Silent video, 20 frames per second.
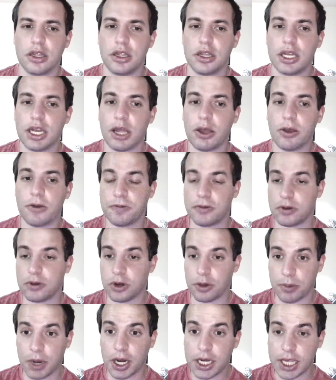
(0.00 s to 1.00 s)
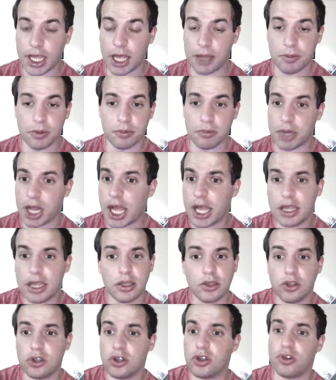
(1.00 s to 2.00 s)
Now, if Hermione had been black,
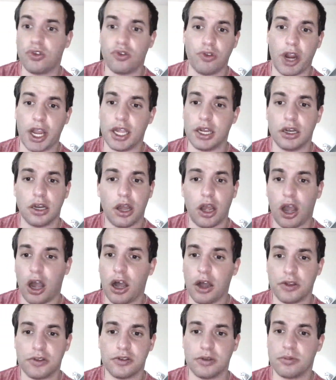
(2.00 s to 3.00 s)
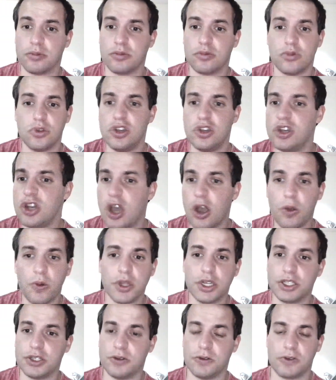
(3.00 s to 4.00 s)
great, awesome, no
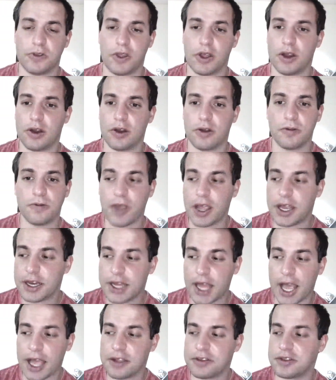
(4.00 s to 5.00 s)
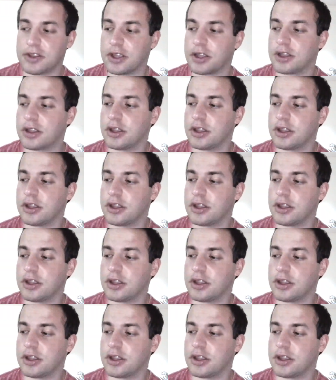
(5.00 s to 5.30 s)
issues there, fantastic.